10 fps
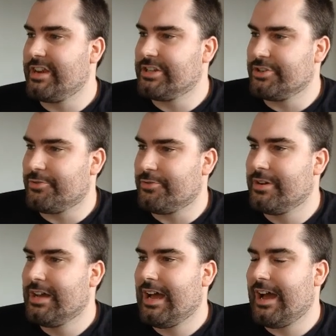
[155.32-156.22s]

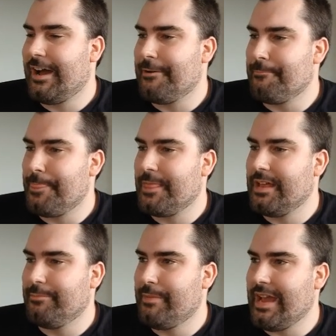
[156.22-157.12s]
regional.
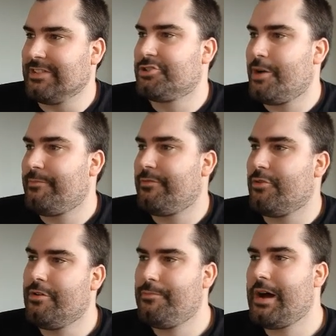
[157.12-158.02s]
It made top
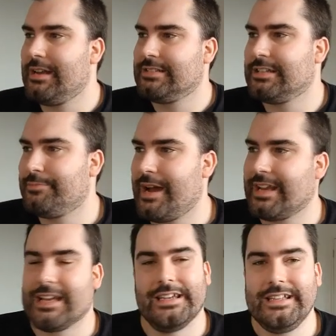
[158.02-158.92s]
4, piloted
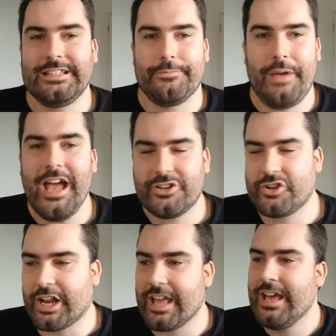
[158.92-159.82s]
by Kalita
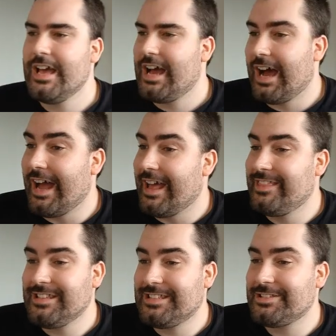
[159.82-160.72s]
Patrick,
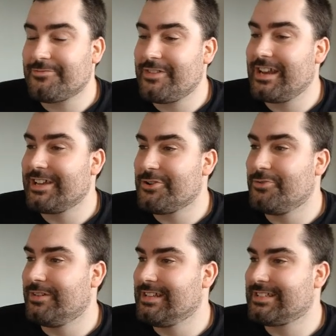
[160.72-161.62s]
and this is a really
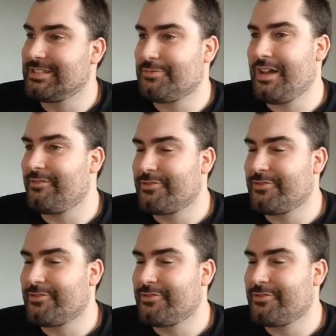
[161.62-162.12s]
cool list as well.